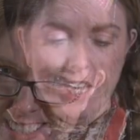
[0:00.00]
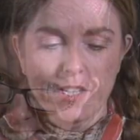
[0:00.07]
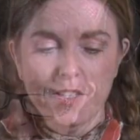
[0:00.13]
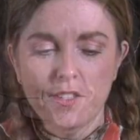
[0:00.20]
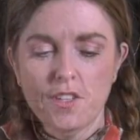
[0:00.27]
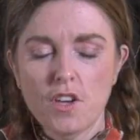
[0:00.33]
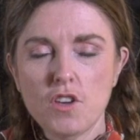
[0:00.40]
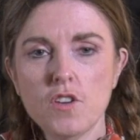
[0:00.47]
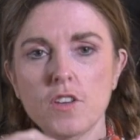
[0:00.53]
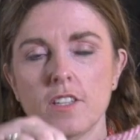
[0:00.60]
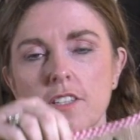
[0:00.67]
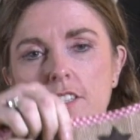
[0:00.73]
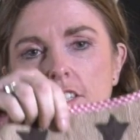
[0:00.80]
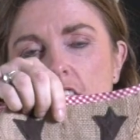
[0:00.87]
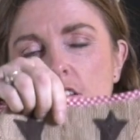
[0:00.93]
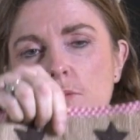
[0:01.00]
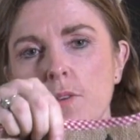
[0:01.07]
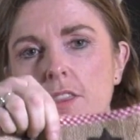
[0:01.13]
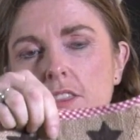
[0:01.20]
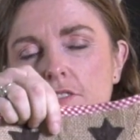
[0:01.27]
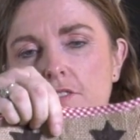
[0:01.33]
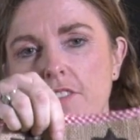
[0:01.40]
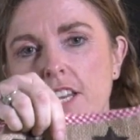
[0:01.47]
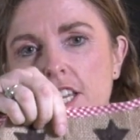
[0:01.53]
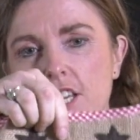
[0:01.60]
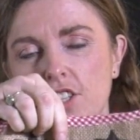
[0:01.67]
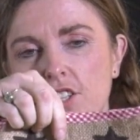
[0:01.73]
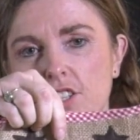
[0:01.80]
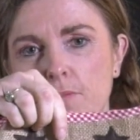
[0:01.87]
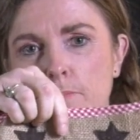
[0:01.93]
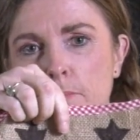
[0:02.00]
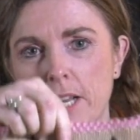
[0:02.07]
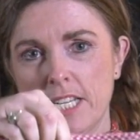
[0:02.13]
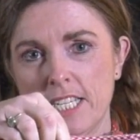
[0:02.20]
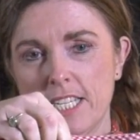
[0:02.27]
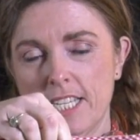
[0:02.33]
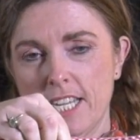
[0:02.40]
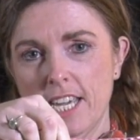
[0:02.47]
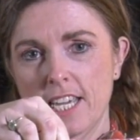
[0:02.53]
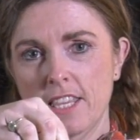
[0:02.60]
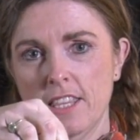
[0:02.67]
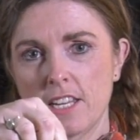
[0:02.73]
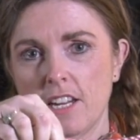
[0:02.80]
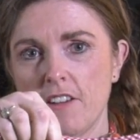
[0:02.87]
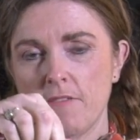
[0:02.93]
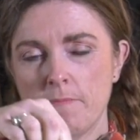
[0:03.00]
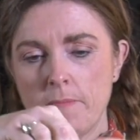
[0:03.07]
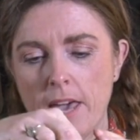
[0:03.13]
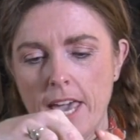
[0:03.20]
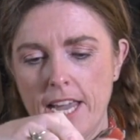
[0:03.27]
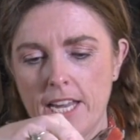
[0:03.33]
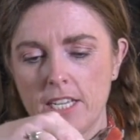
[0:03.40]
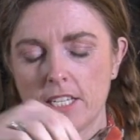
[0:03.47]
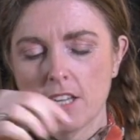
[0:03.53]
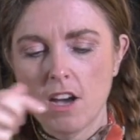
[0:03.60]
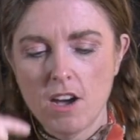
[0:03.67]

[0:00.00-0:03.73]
So you can see with the finished bunting that I've made,